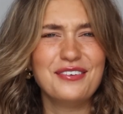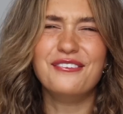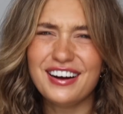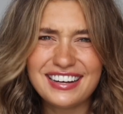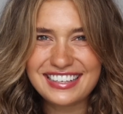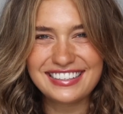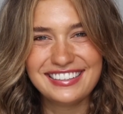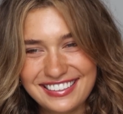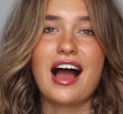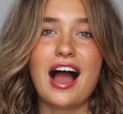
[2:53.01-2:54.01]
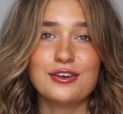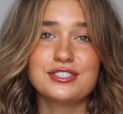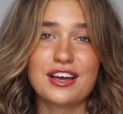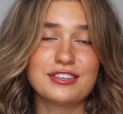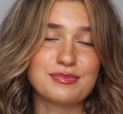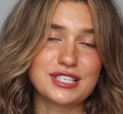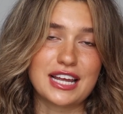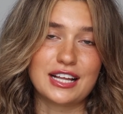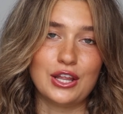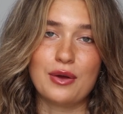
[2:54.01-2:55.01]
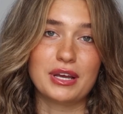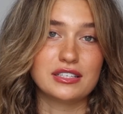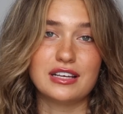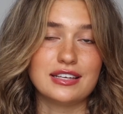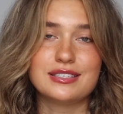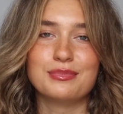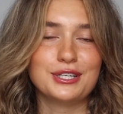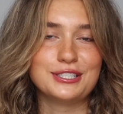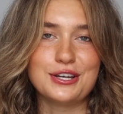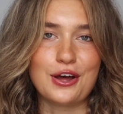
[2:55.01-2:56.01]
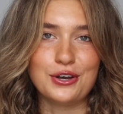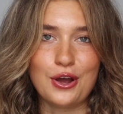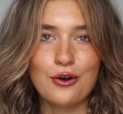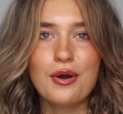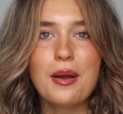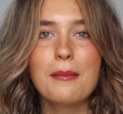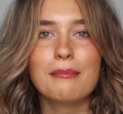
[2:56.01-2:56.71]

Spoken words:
What? I used to have this mistake a lot because I simply did not know,